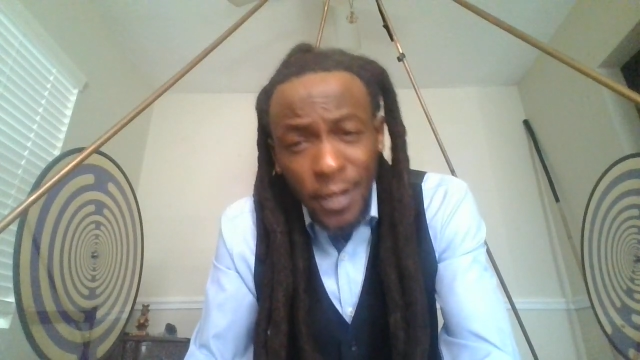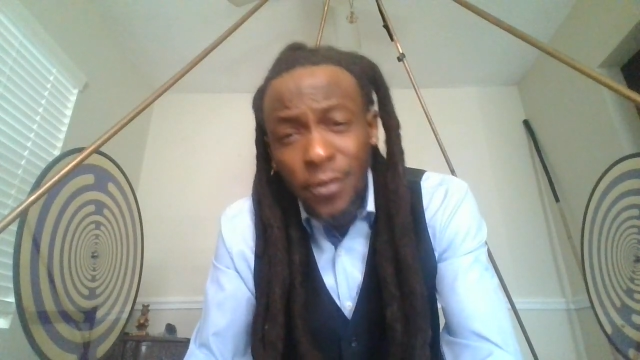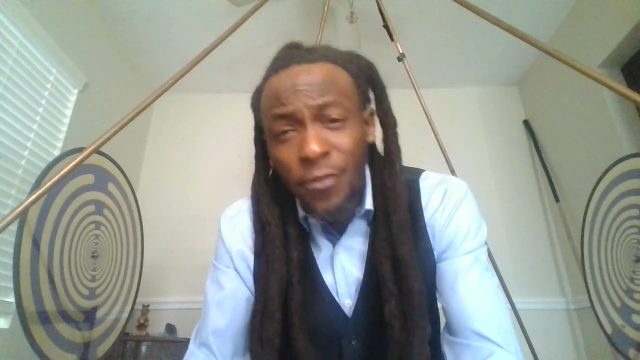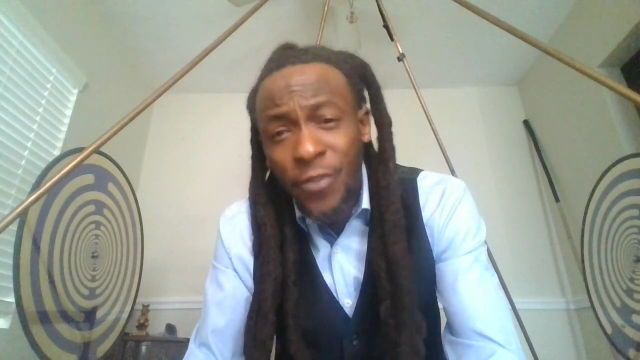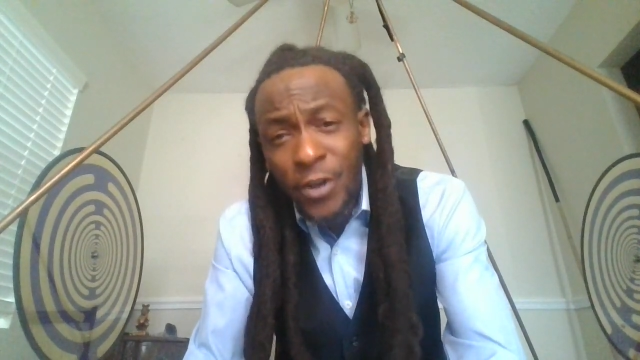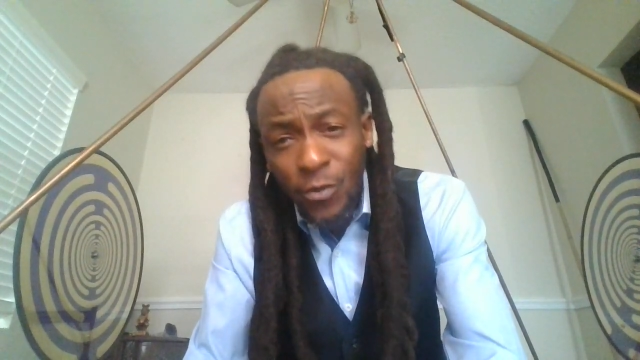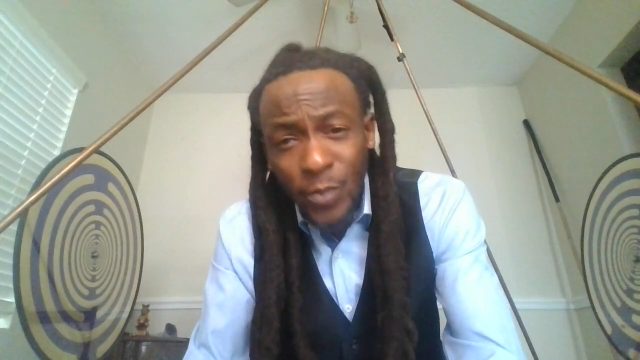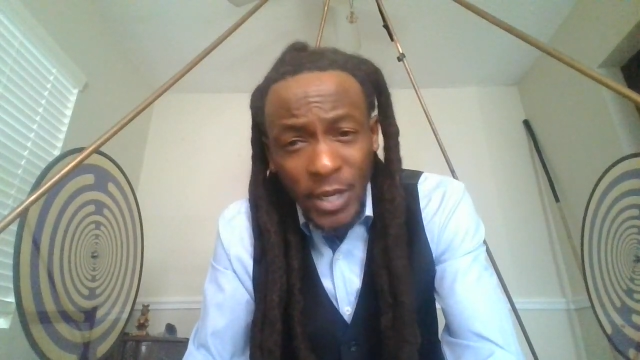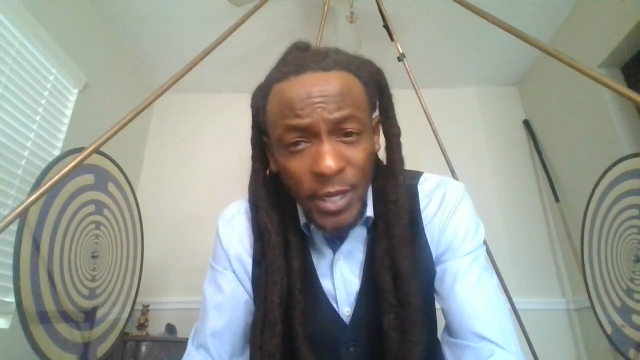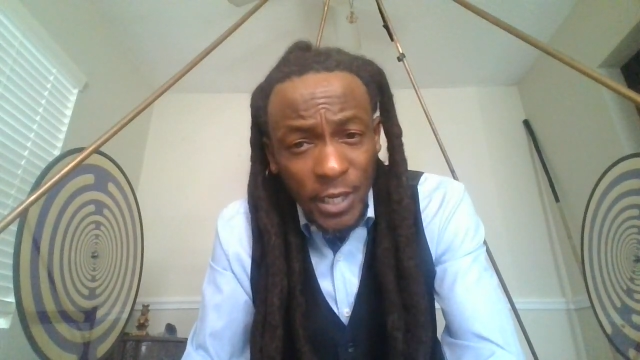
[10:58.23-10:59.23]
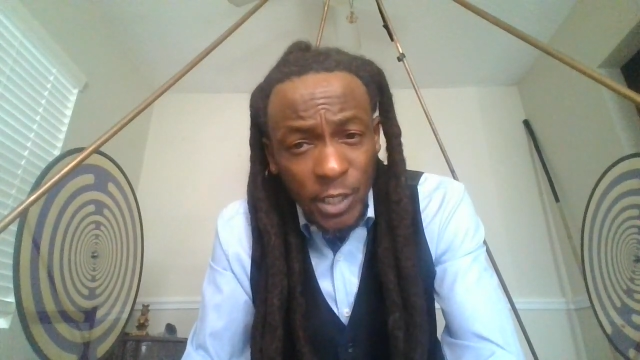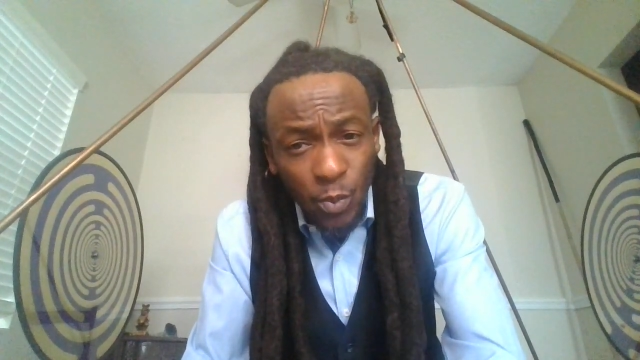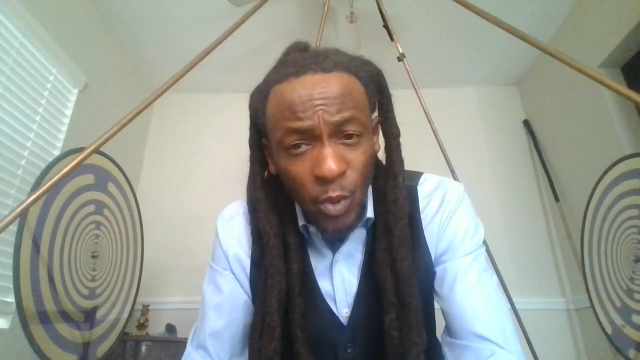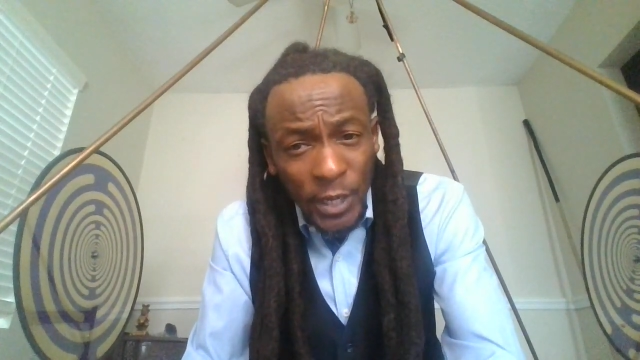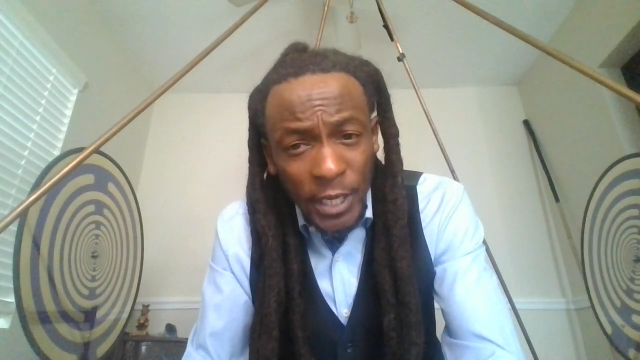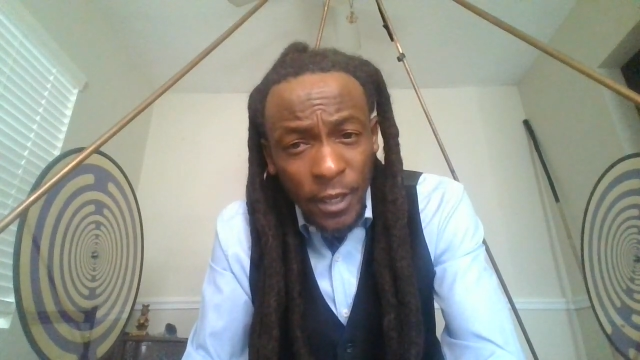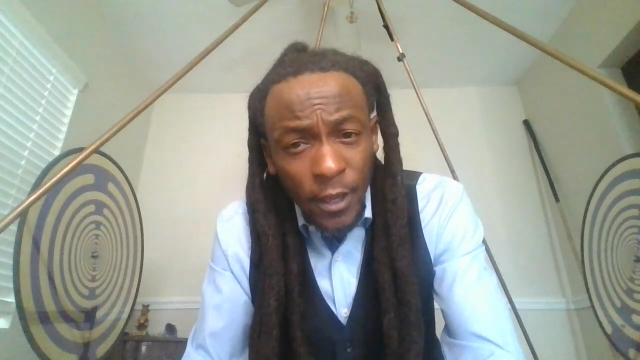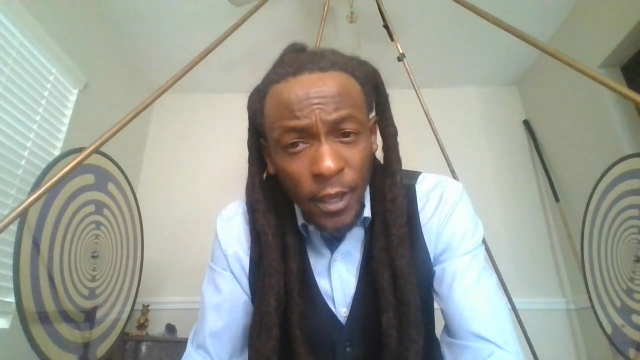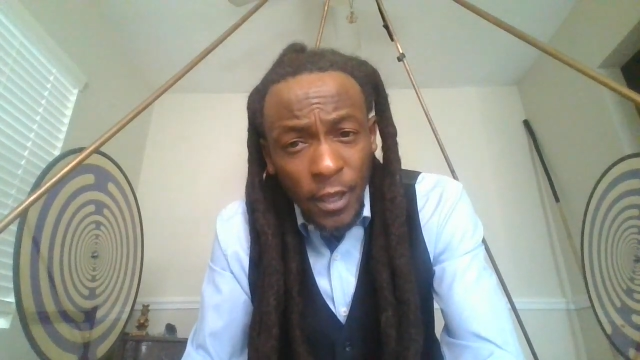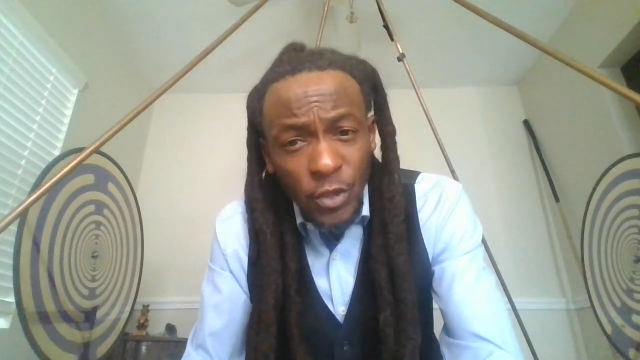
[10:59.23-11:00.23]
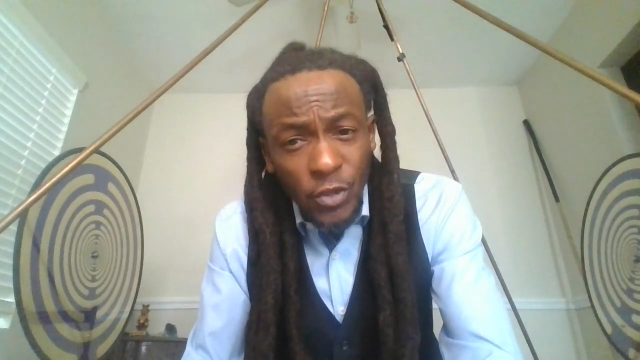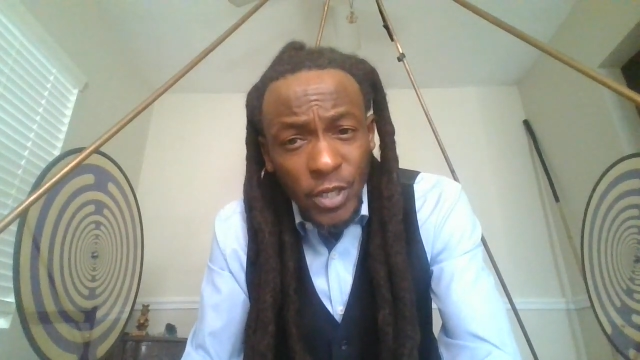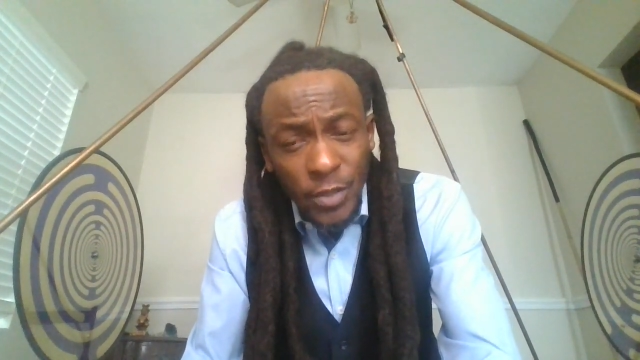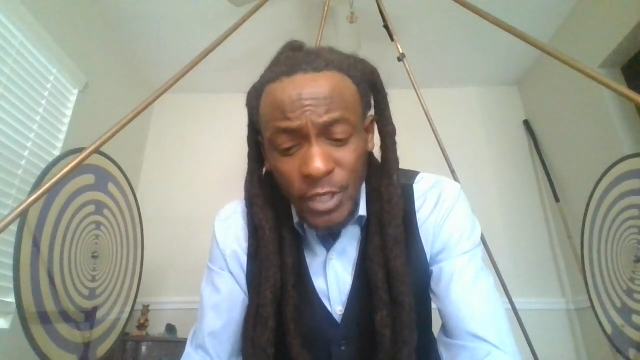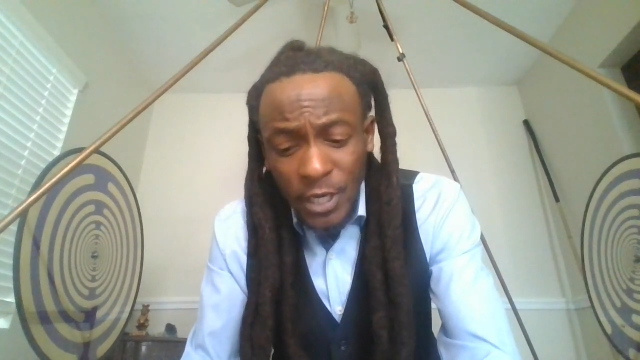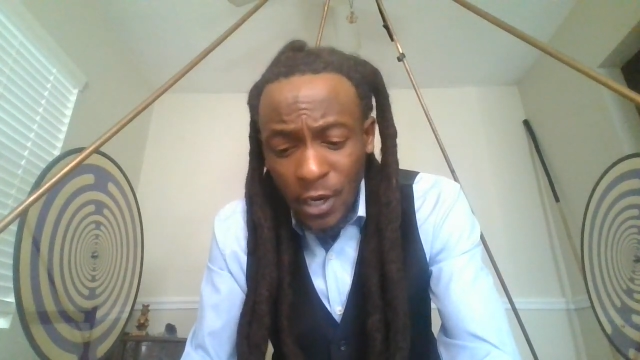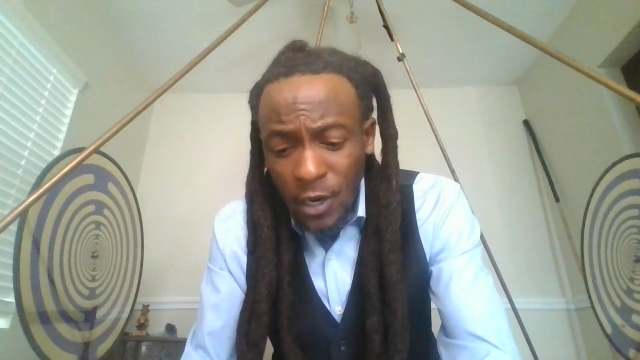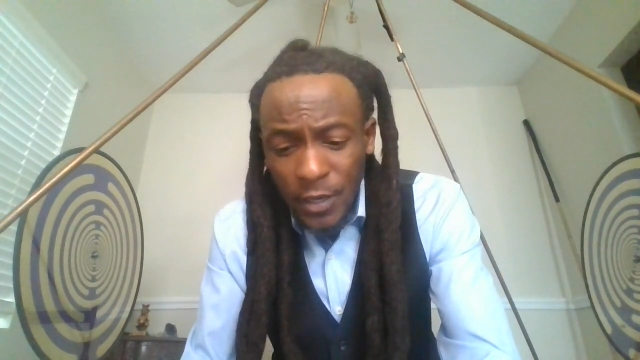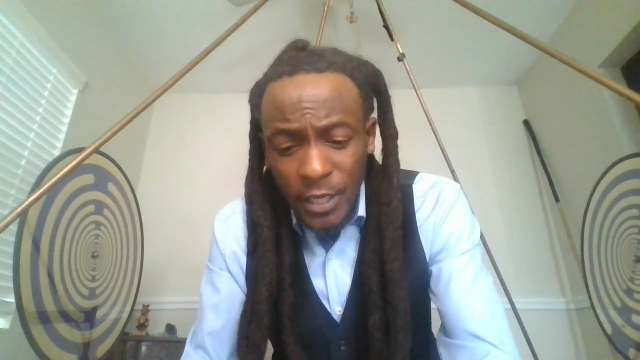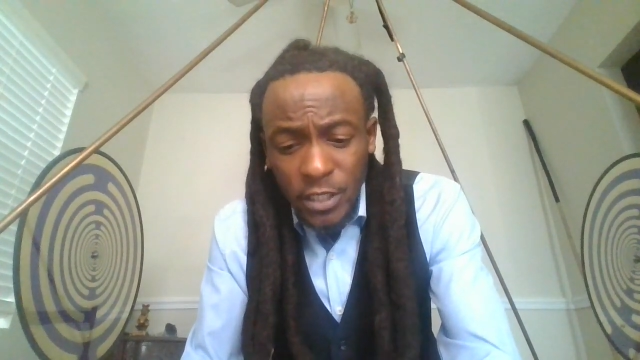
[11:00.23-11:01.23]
the fear of being exploited. You see what I'm saying? All that